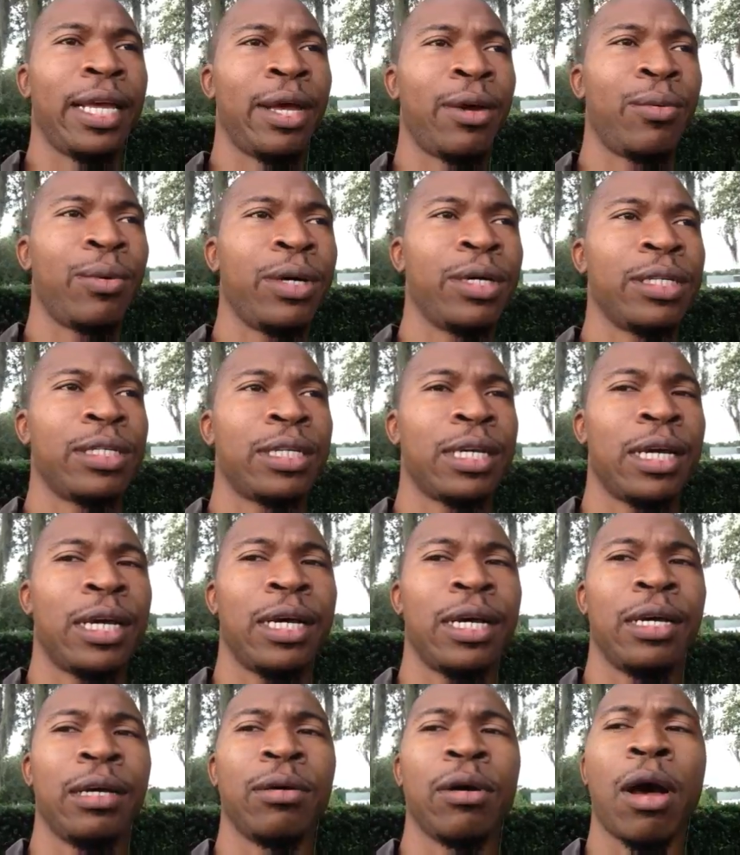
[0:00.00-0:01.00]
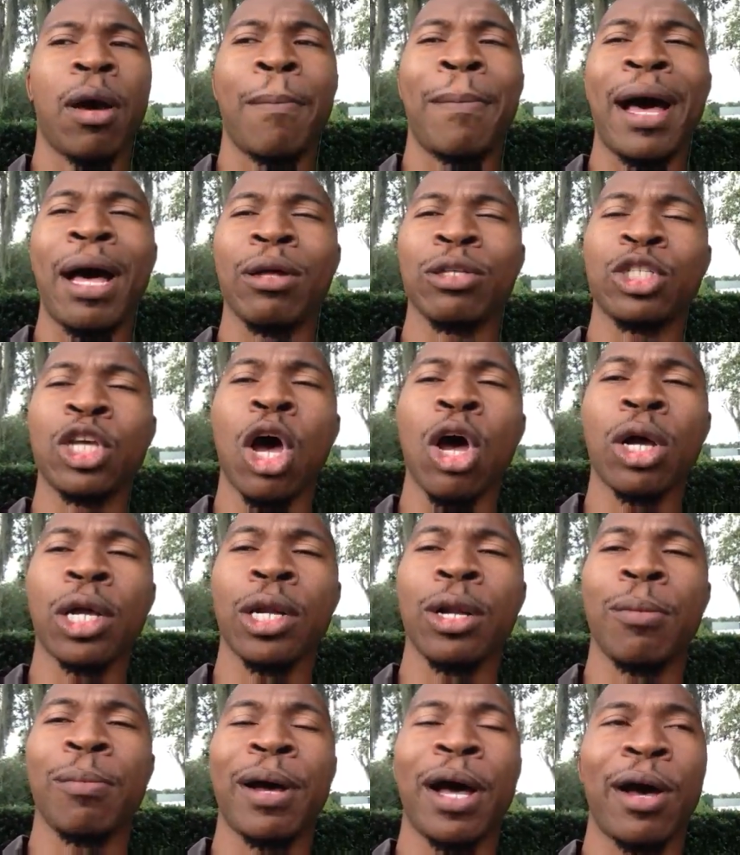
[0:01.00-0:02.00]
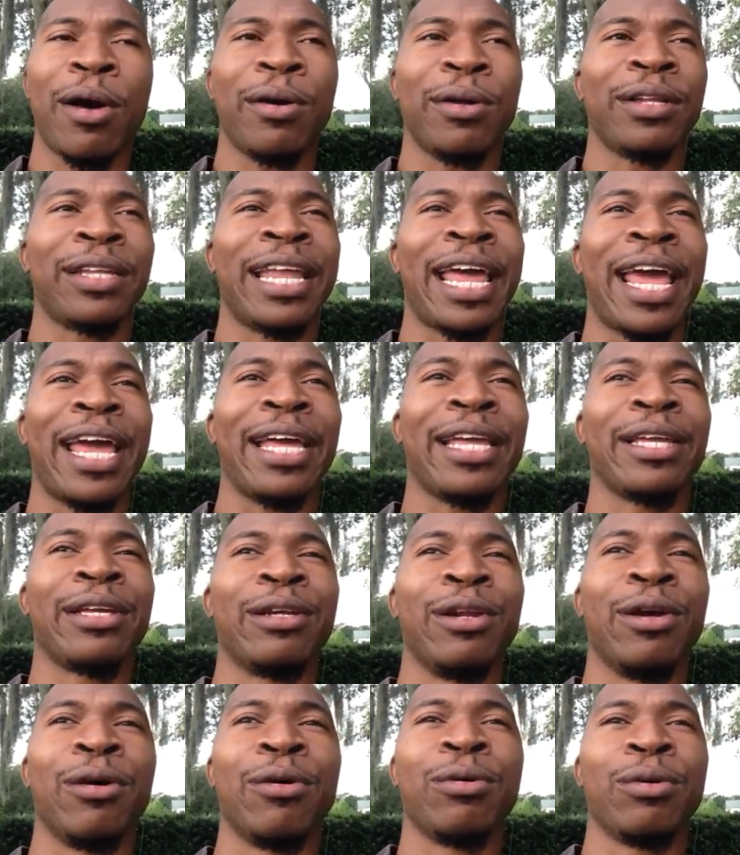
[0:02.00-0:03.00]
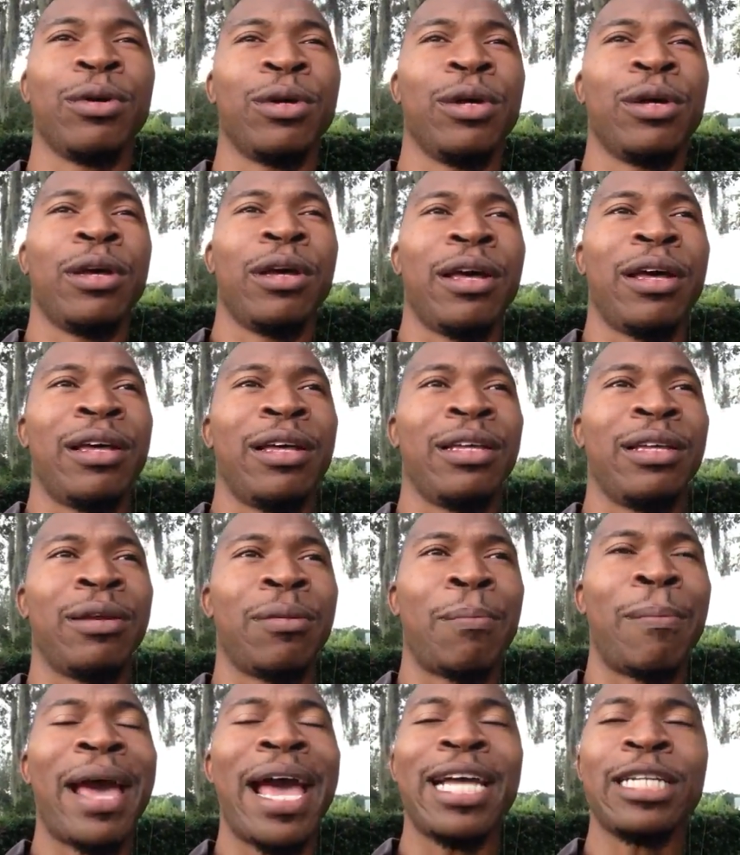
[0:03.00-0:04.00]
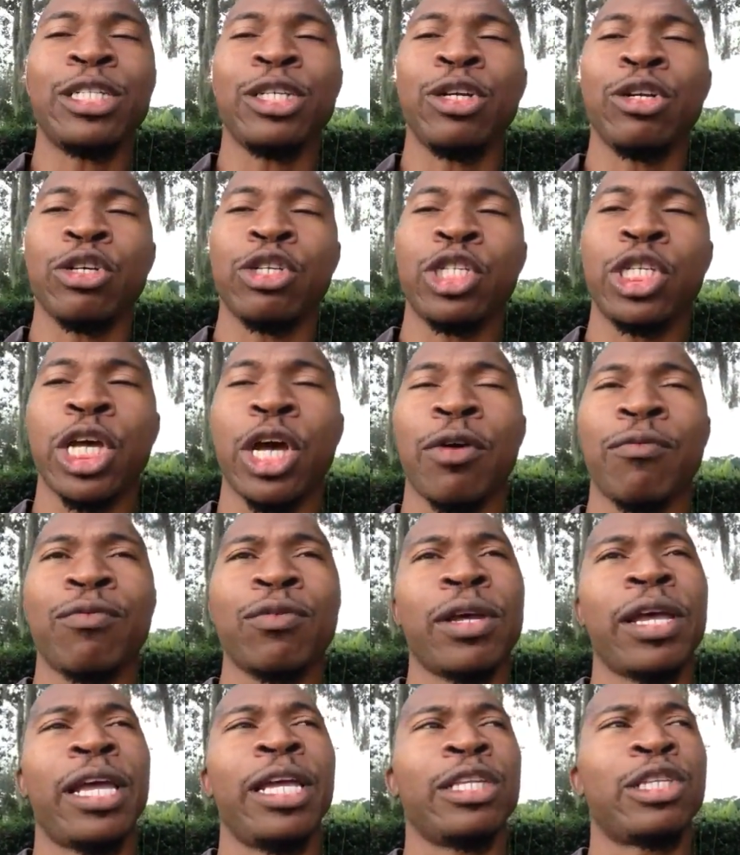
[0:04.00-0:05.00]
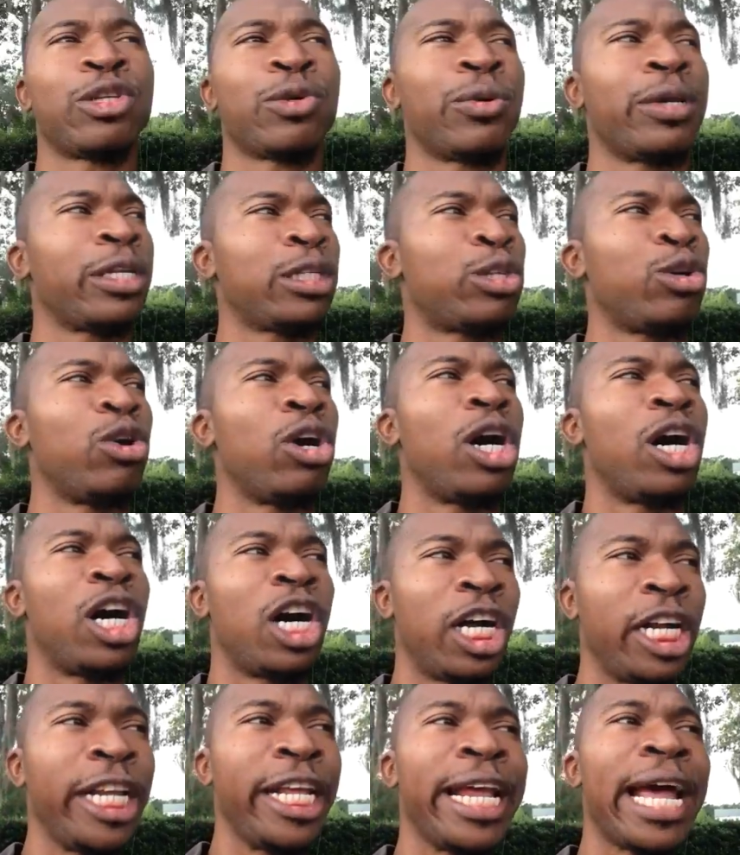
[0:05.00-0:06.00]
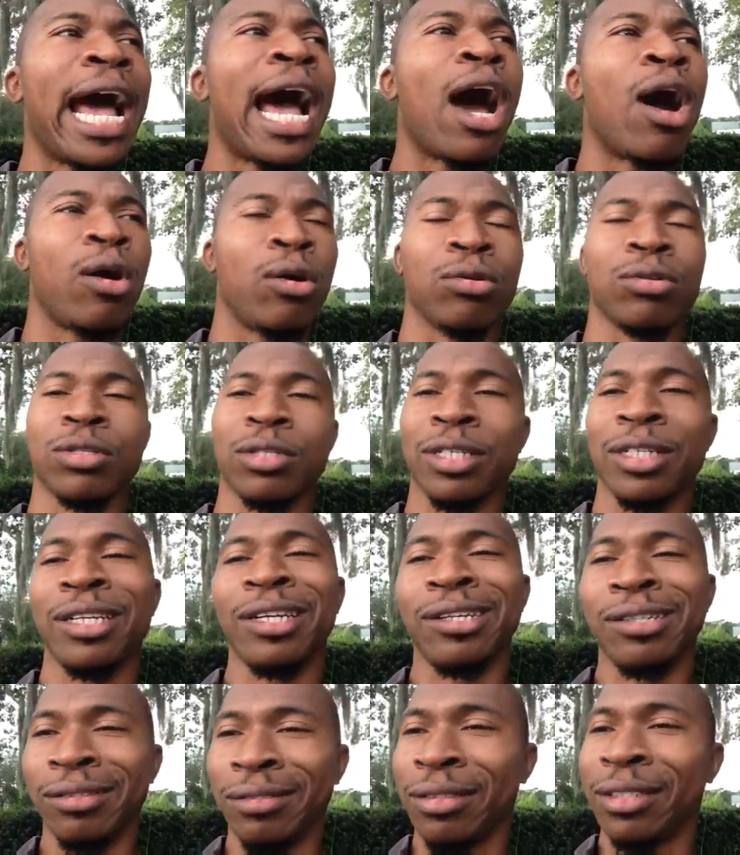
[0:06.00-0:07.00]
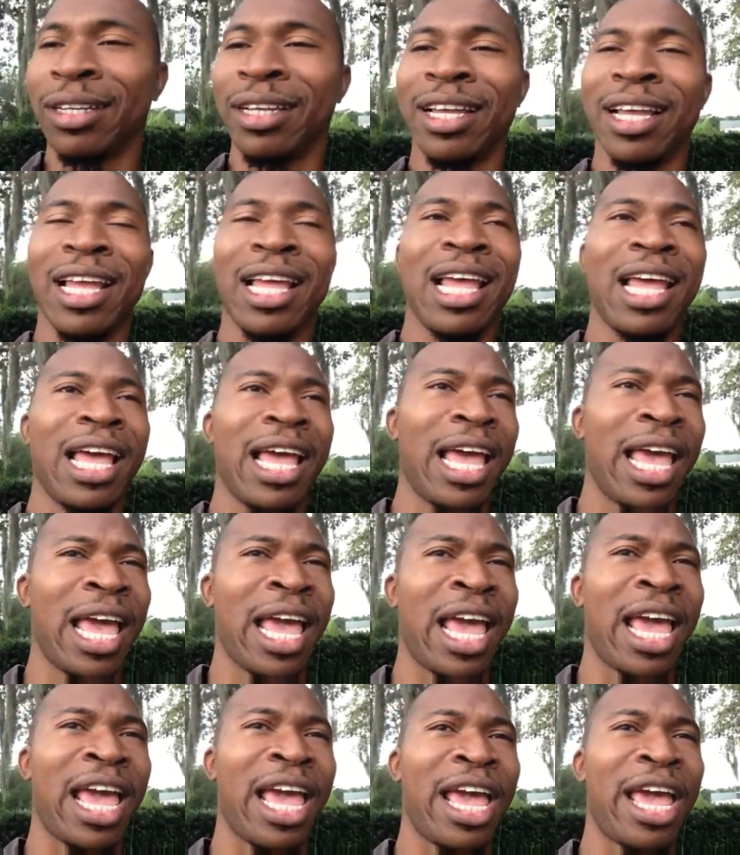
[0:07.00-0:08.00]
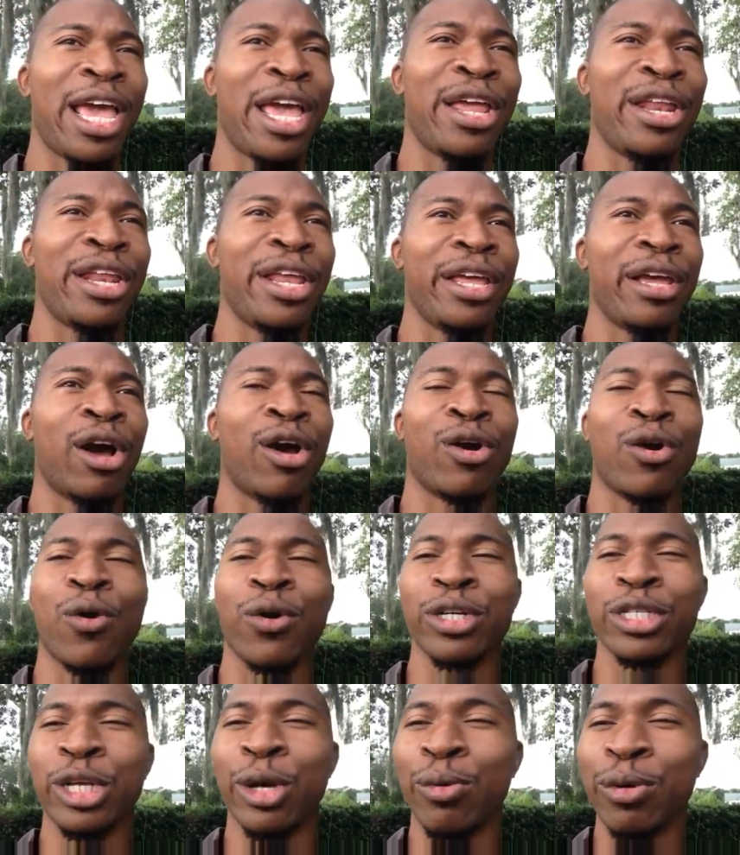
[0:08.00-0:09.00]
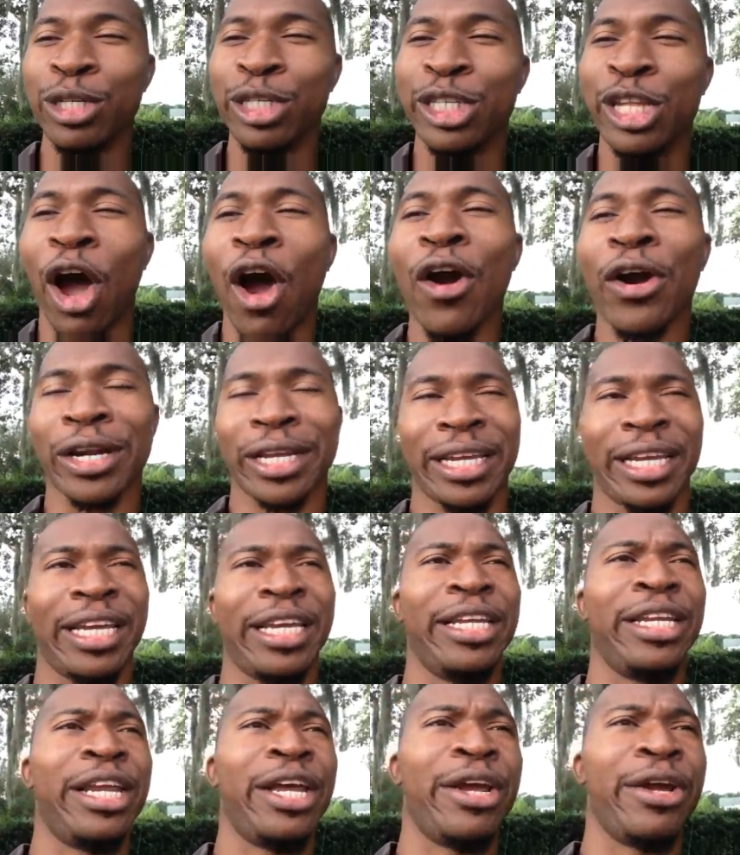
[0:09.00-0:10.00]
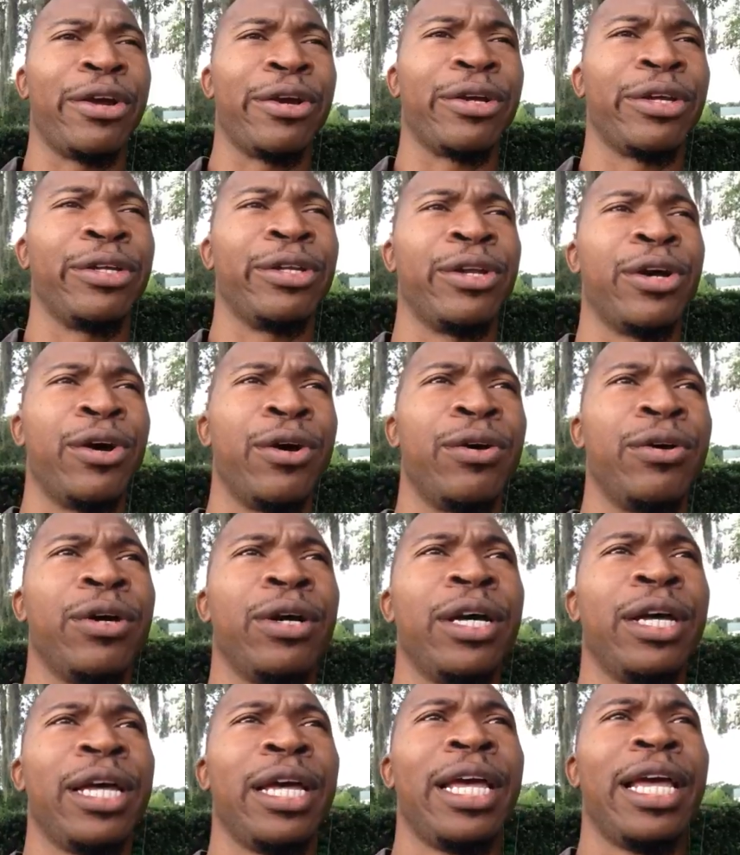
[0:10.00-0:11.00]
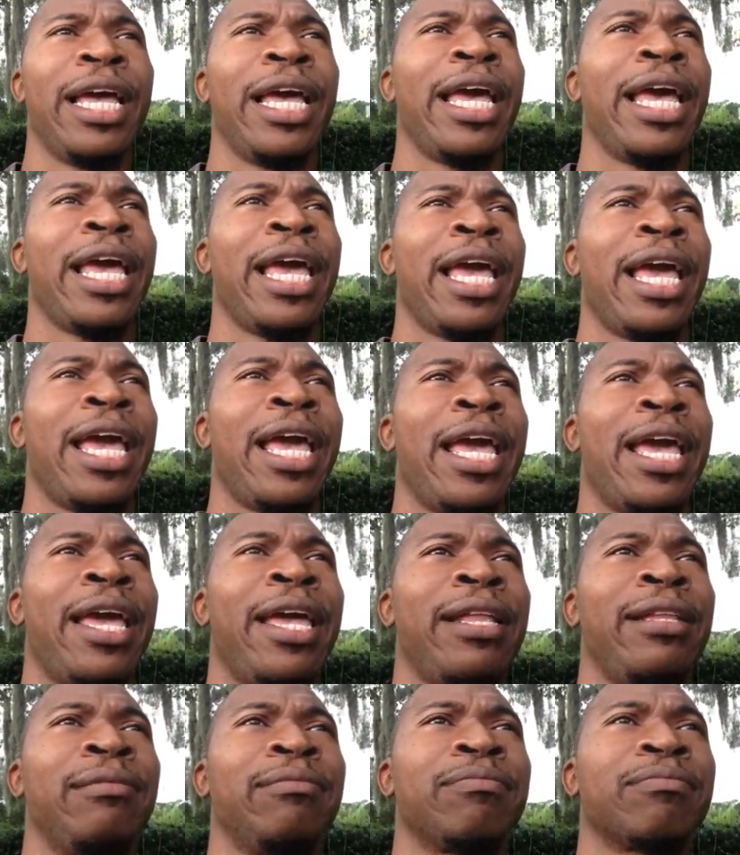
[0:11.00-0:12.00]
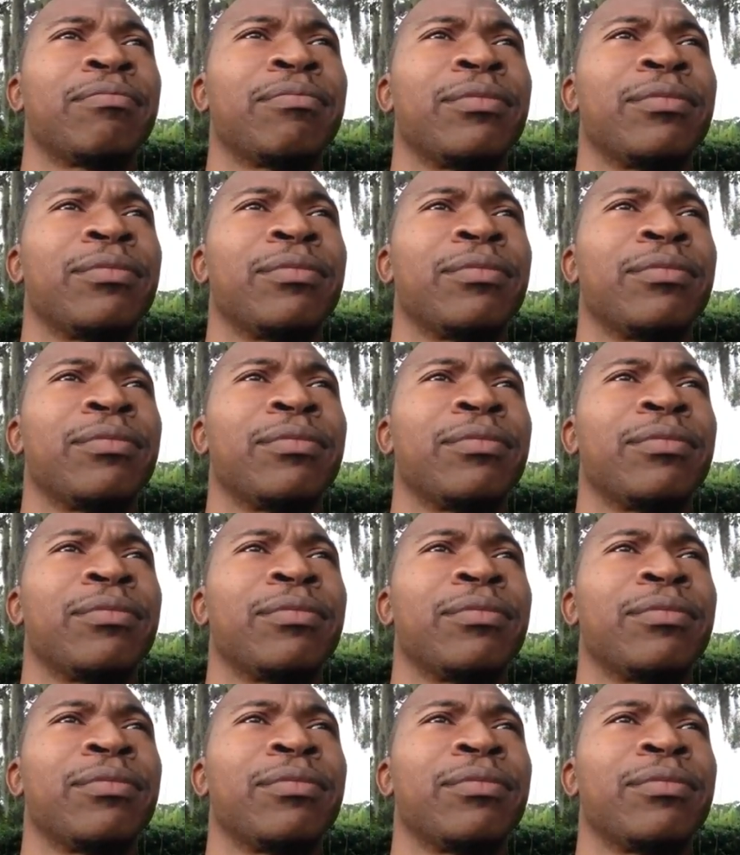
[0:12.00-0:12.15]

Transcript: it was about talking about that, you know, imagine yourself entering to a haunted house, you know. And, of course, it was dark in there, you know. And